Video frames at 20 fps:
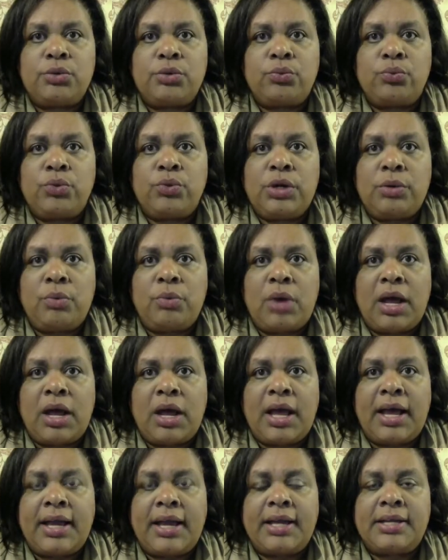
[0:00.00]

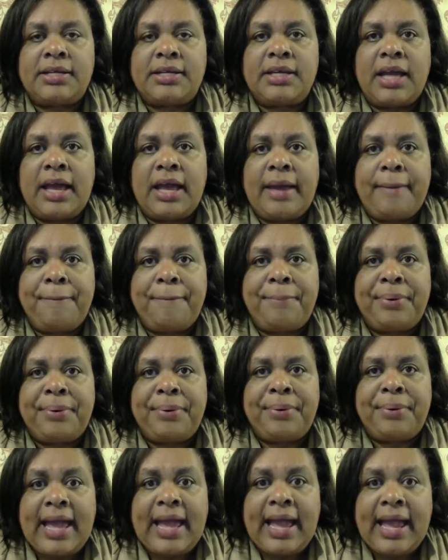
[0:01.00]
rewind,
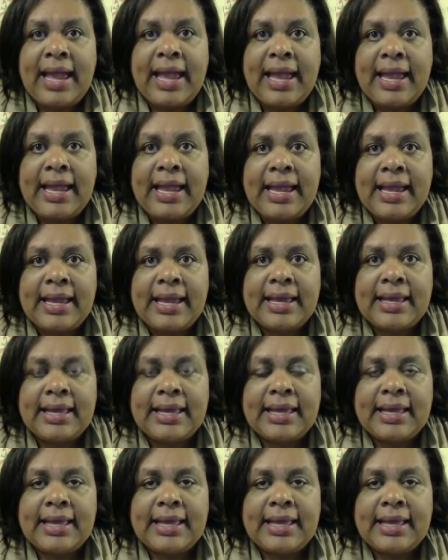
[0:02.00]
and play,